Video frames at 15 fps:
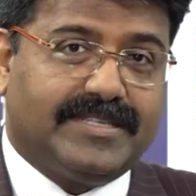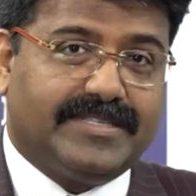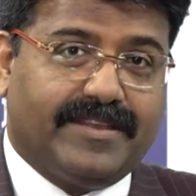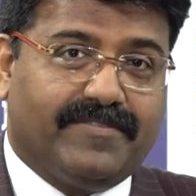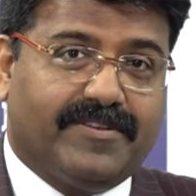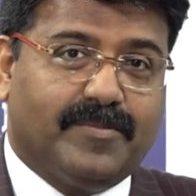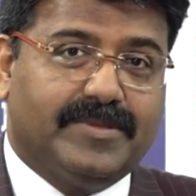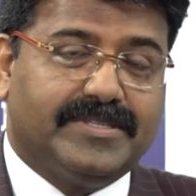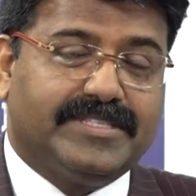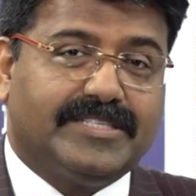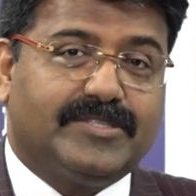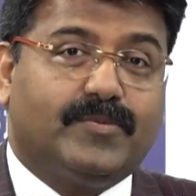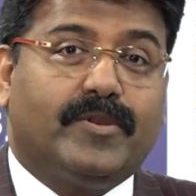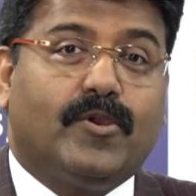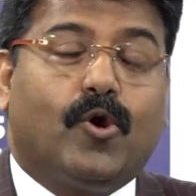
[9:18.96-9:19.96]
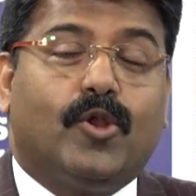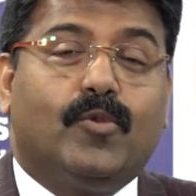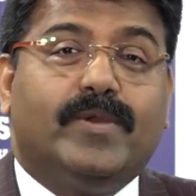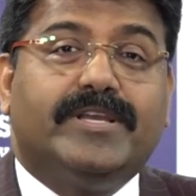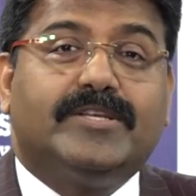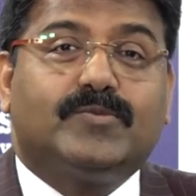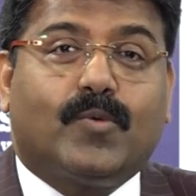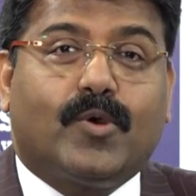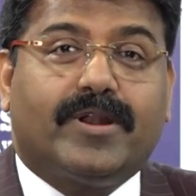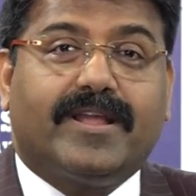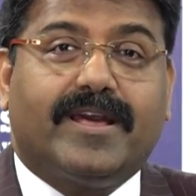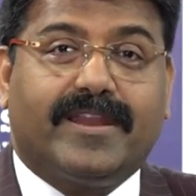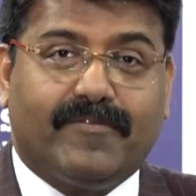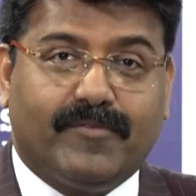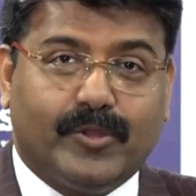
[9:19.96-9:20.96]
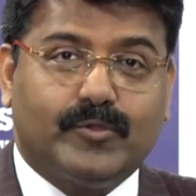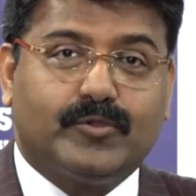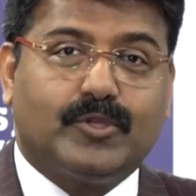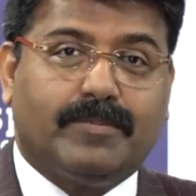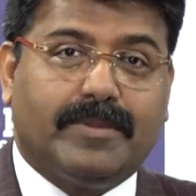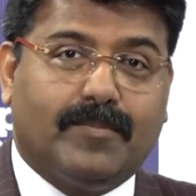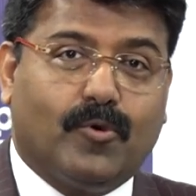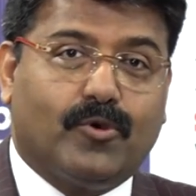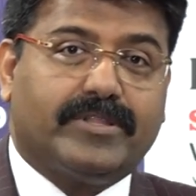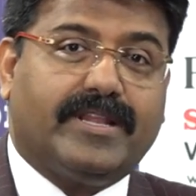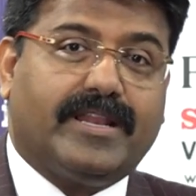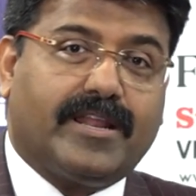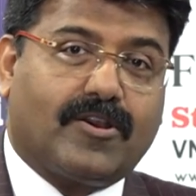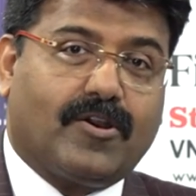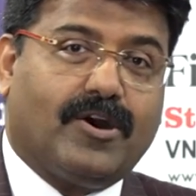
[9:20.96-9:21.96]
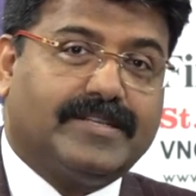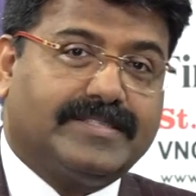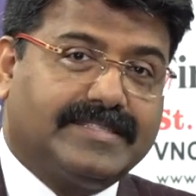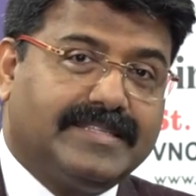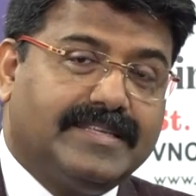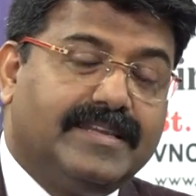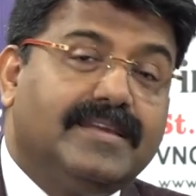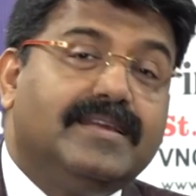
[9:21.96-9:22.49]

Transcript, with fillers: as every business, we always want our revenues to be more than our costs.